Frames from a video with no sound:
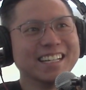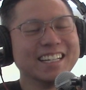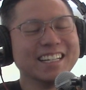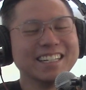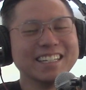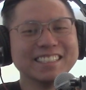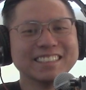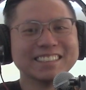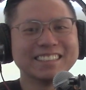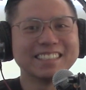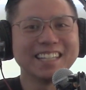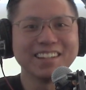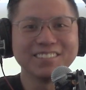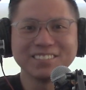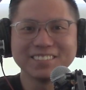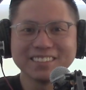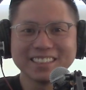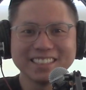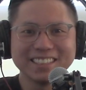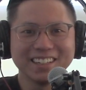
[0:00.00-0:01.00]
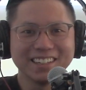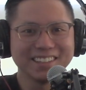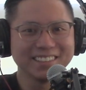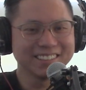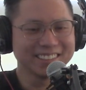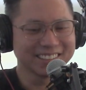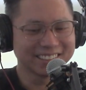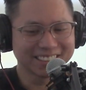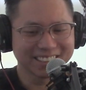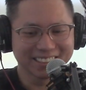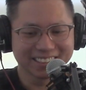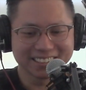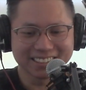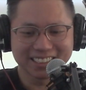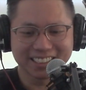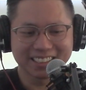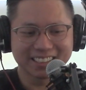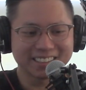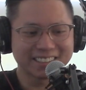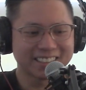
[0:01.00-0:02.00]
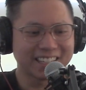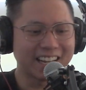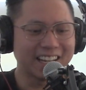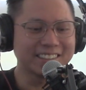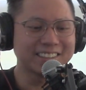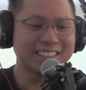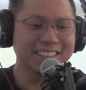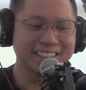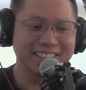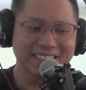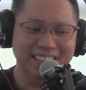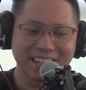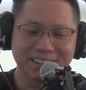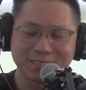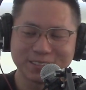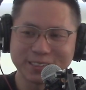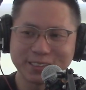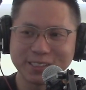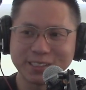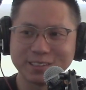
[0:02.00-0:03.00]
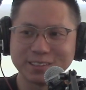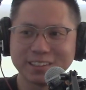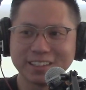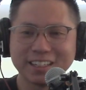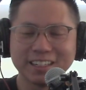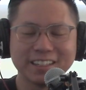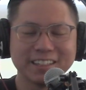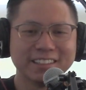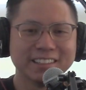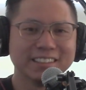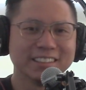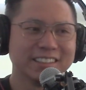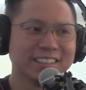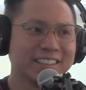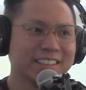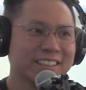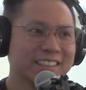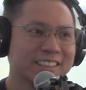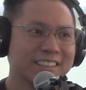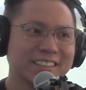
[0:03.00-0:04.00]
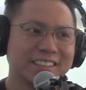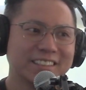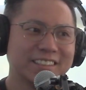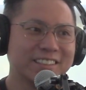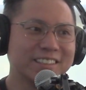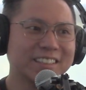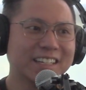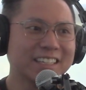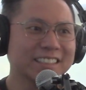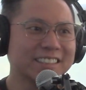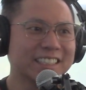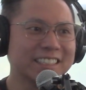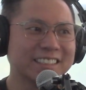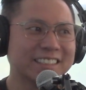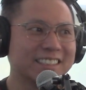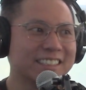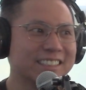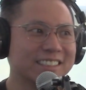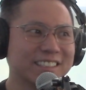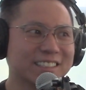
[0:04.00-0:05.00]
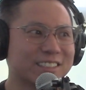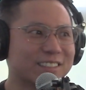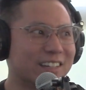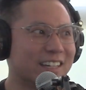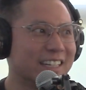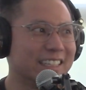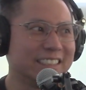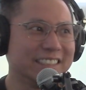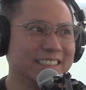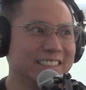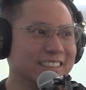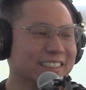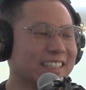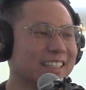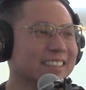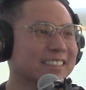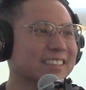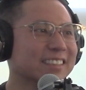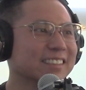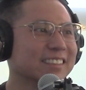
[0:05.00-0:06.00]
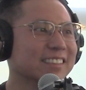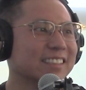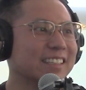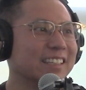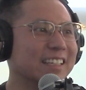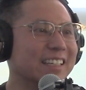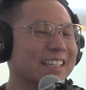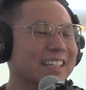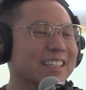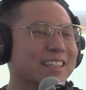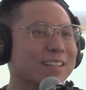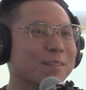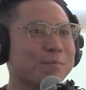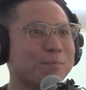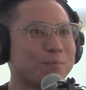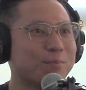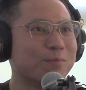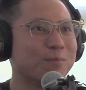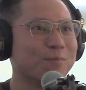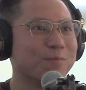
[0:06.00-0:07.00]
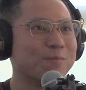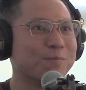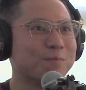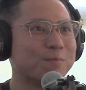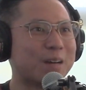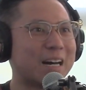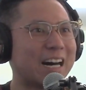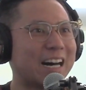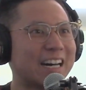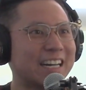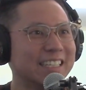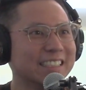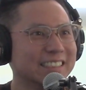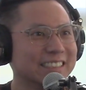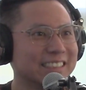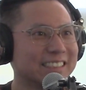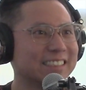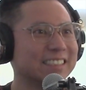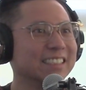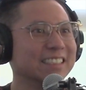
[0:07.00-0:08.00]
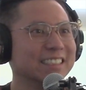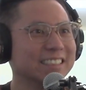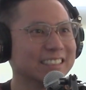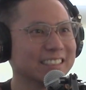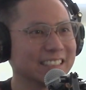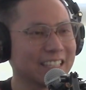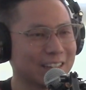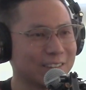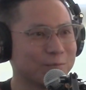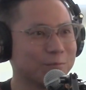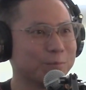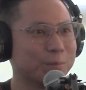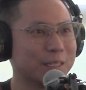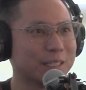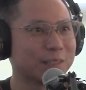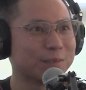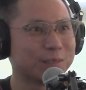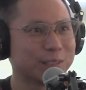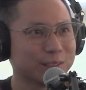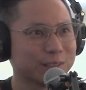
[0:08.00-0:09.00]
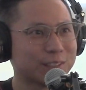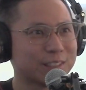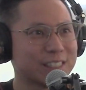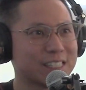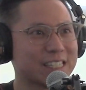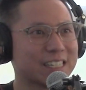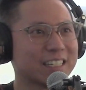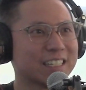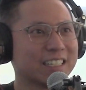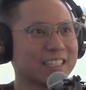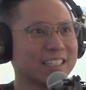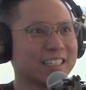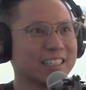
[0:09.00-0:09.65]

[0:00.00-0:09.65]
It is definitely not like selling Sunset. I'll tell you that for sure. You guys ain't seen the grind. You guys in the behind the scenes of being a realtor